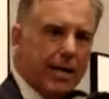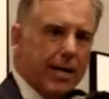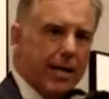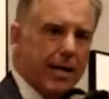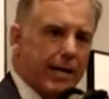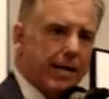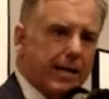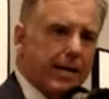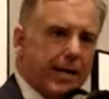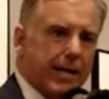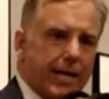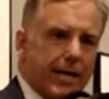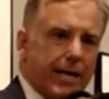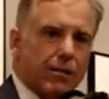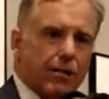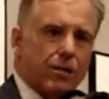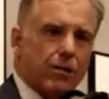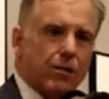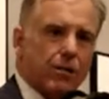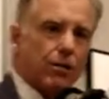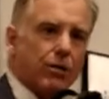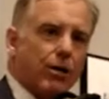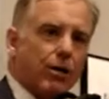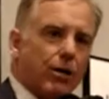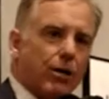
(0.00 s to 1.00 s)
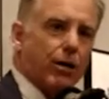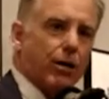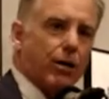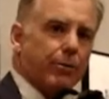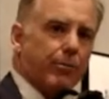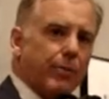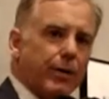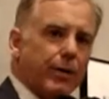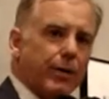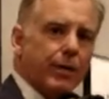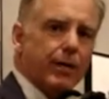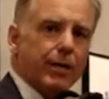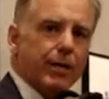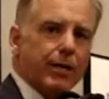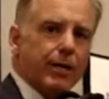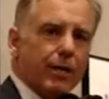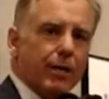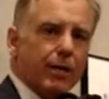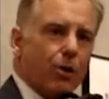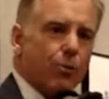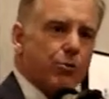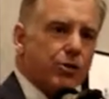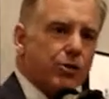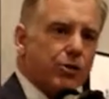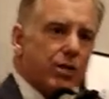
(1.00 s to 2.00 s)
head cases are you
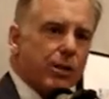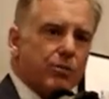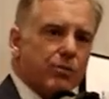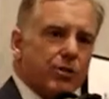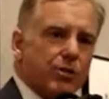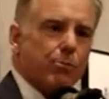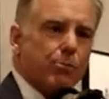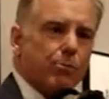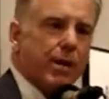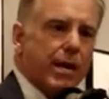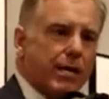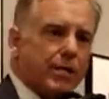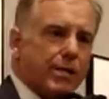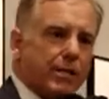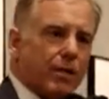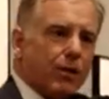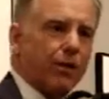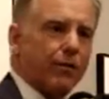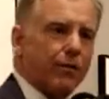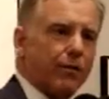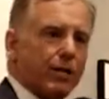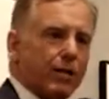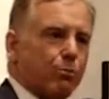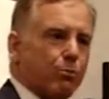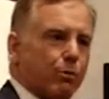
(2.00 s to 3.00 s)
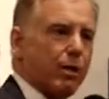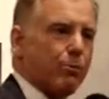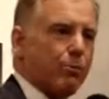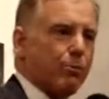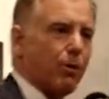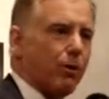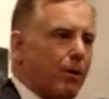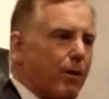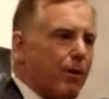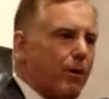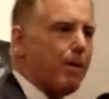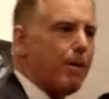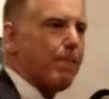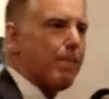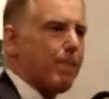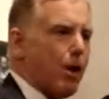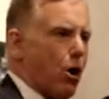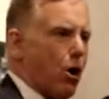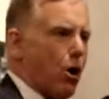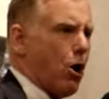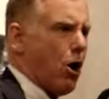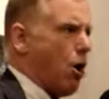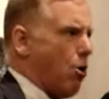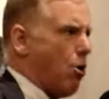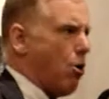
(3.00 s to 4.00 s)
know, Jim DeMent and all these people.
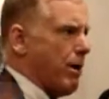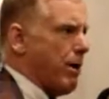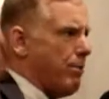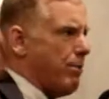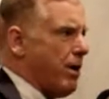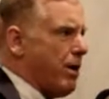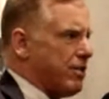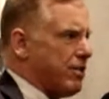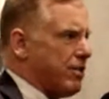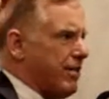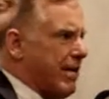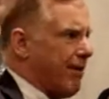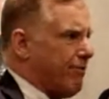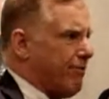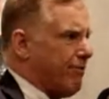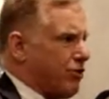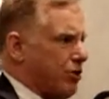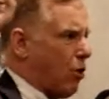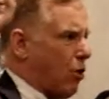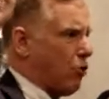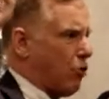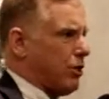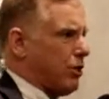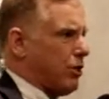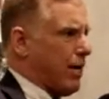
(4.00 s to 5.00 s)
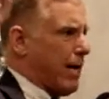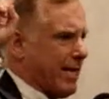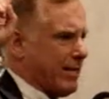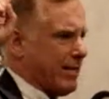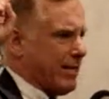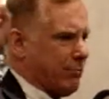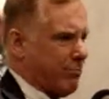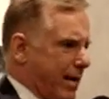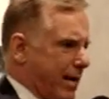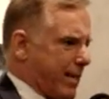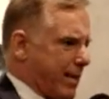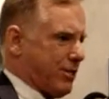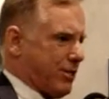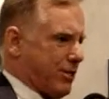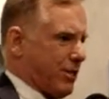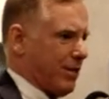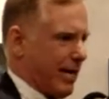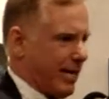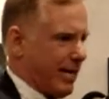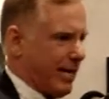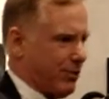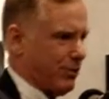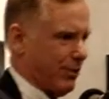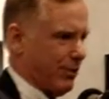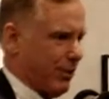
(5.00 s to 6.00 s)
Oh, we mustn't have socialized medicine.
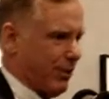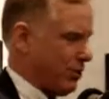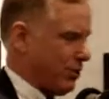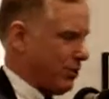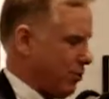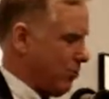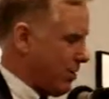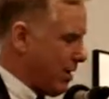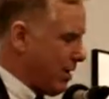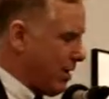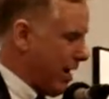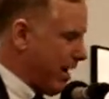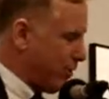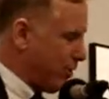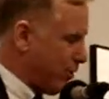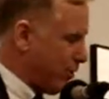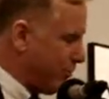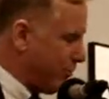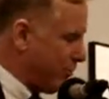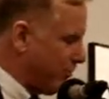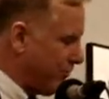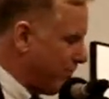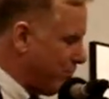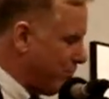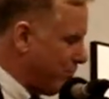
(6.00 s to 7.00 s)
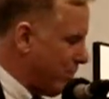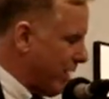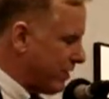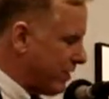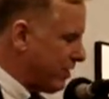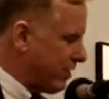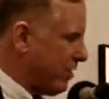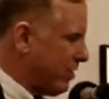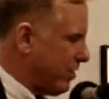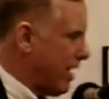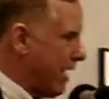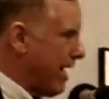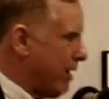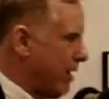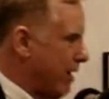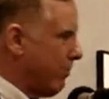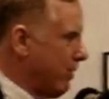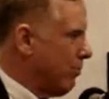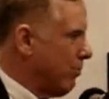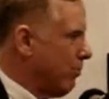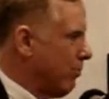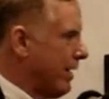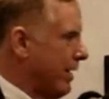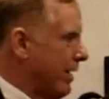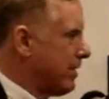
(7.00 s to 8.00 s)
I saw these 2 congressmen from western
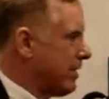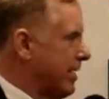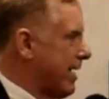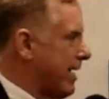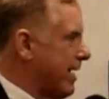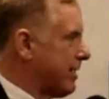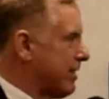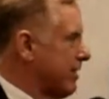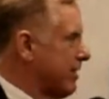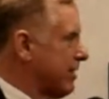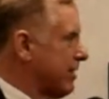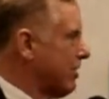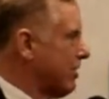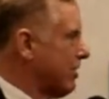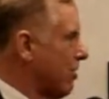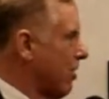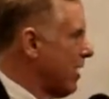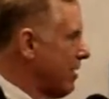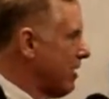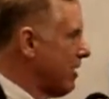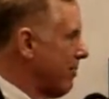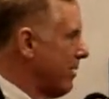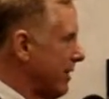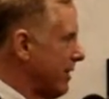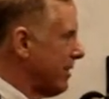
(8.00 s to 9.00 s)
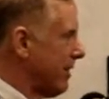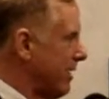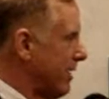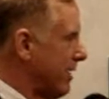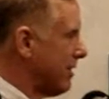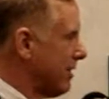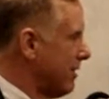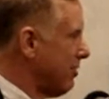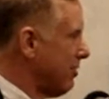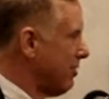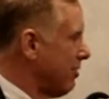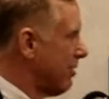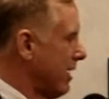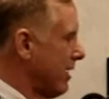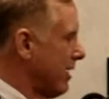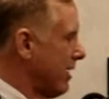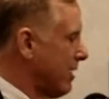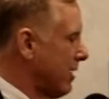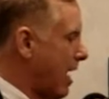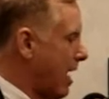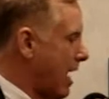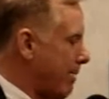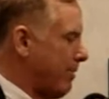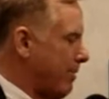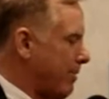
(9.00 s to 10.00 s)
Iowa and West Texas talk about this. You'd
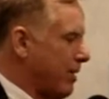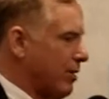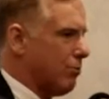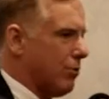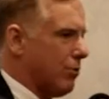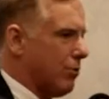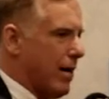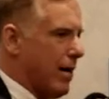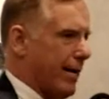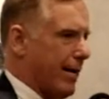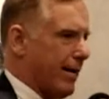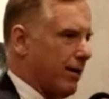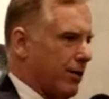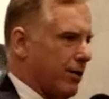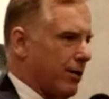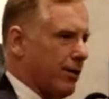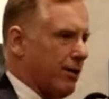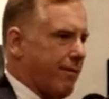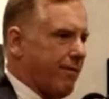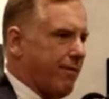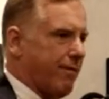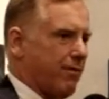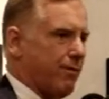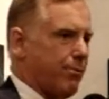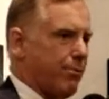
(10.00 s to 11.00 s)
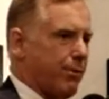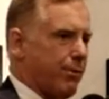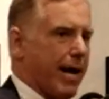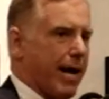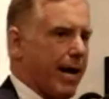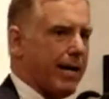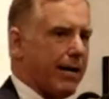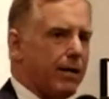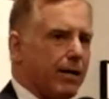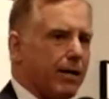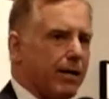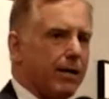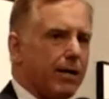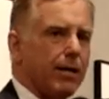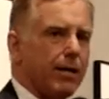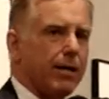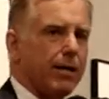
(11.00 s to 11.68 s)
think communists were hiding under every bed.